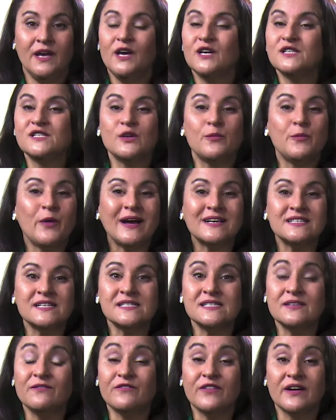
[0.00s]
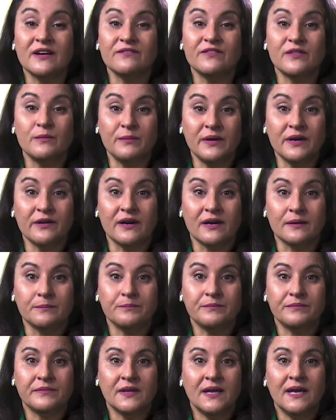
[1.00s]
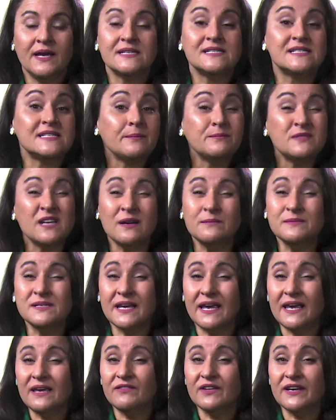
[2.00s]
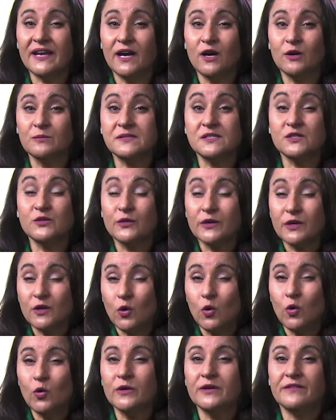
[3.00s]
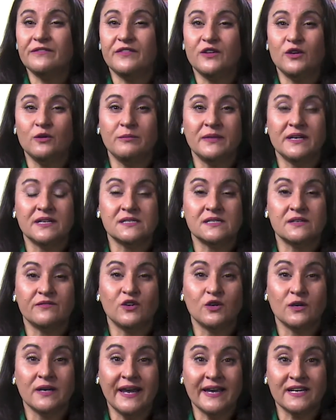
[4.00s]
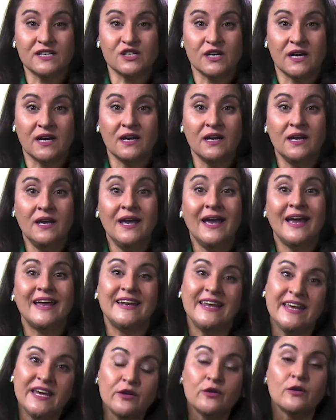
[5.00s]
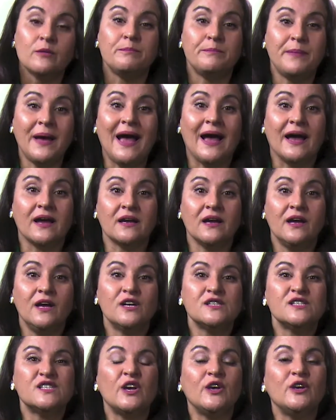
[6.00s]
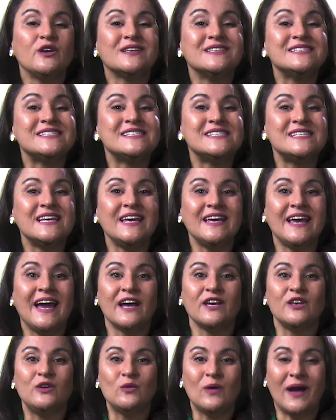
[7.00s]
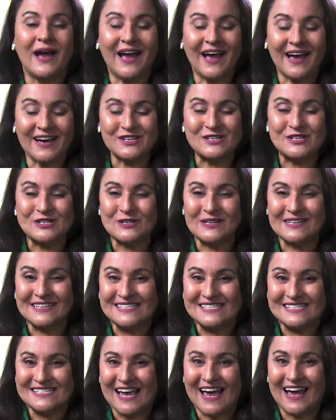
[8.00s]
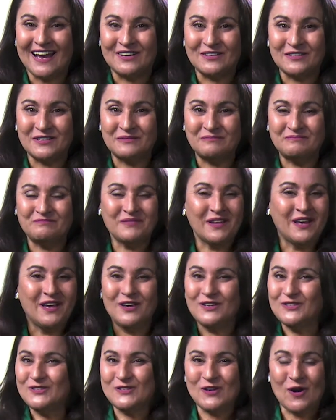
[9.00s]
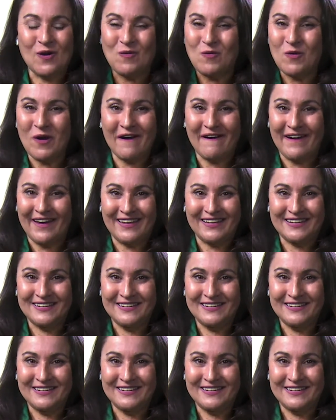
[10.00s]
So practice in front of the mirror. Sometimes it even helps to record a few minutes of your lecture and hear it back so you can see how you actually sound. Don't worry,